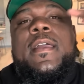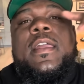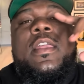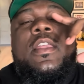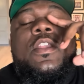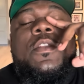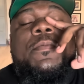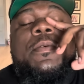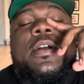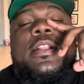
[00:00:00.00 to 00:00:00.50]

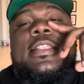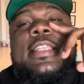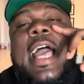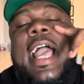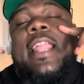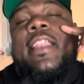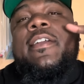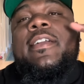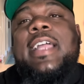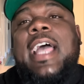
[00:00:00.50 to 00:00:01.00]
You put
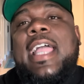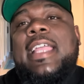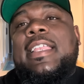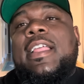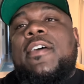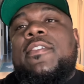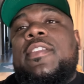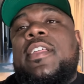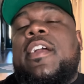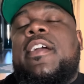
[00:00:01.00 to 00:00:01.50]
Tyler Guyton
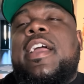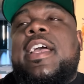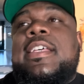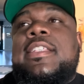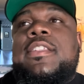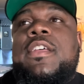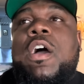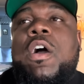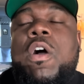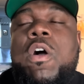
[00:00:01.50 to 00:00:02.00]
out there as
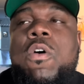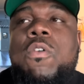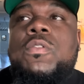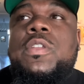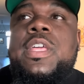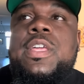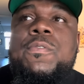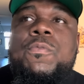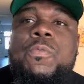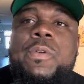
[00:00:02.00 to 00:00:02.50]
the
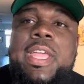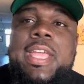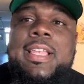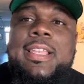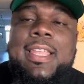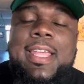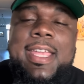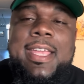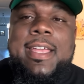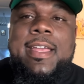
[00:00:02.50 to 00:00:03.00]
only weak
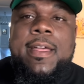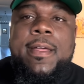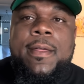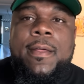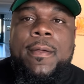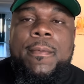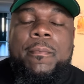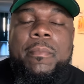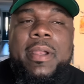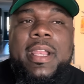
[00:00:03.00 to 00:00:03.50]
link
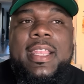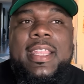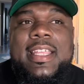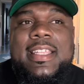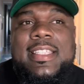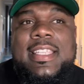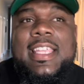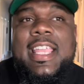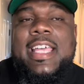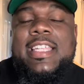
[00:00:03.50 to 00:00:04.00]
but at
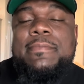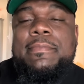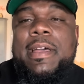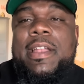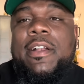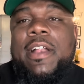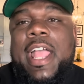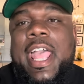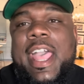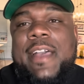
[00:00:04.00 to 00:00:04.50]
least he has
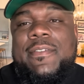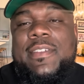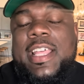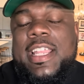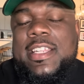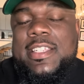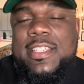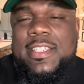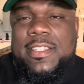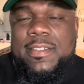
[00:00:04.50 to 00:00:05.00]
better
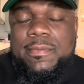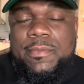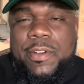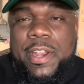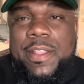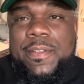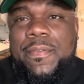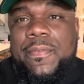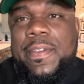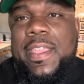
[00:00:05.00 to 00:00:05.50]
athleticism,
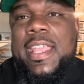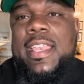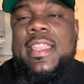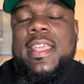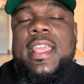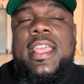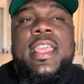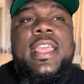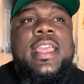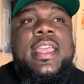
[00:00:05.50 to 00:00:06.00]
great feet.
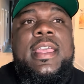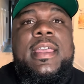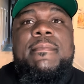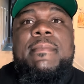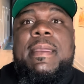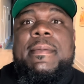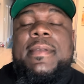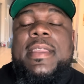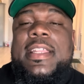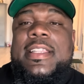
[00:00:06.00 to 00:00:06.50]

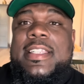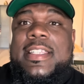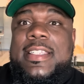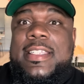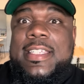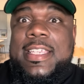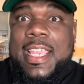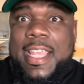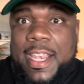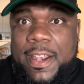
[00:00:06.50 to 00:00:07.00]
Maybe he could just
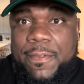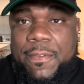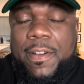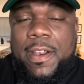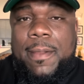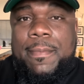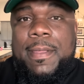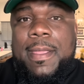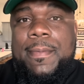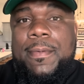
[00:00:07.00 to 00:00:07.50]
get in front
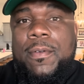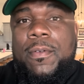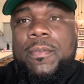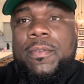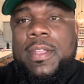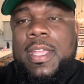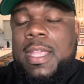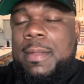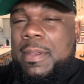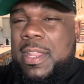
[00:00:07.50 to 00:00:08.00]
of people.
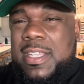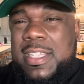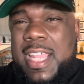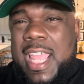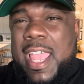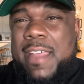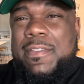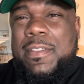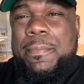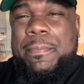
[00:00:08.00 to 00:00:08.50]
He doesn't
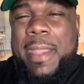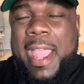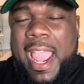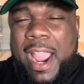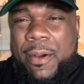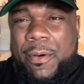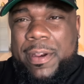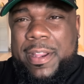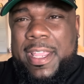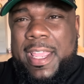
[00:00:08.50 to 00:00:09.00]
have the
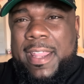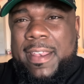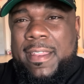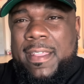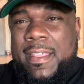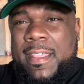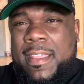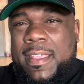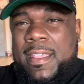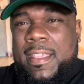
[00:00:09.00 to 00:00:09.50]
power yet,
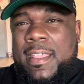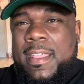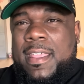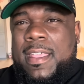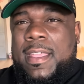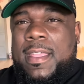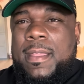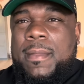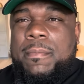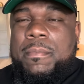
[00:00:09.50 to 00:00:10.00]

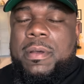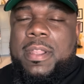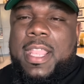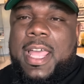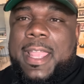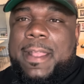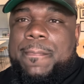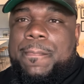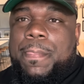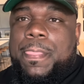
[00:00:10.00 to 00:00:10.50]
but
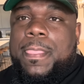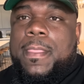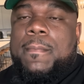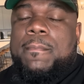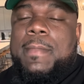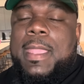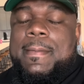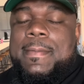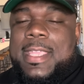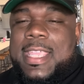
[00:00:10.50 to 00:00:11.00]
like
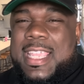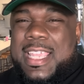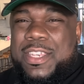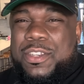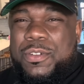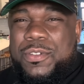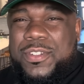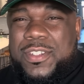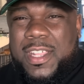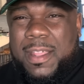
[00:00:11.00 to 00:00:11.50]
maybe he could
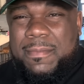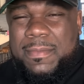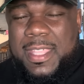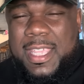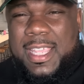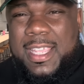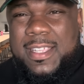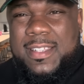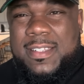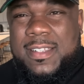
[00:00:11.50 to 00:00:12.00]
do some
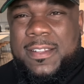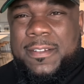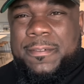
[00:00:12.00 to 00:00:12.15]
things.